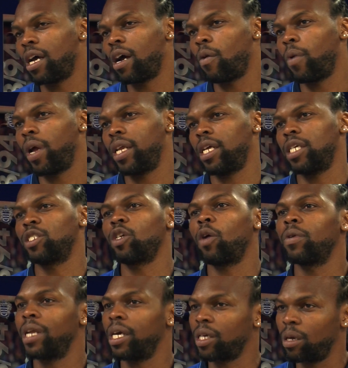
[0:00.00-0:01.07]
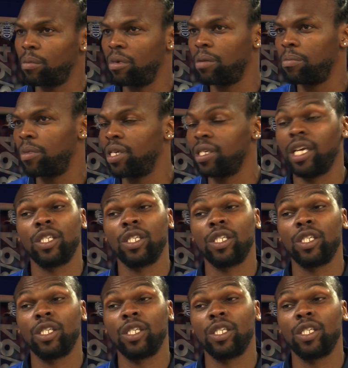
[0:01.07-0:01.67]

now where they're showing that commitment,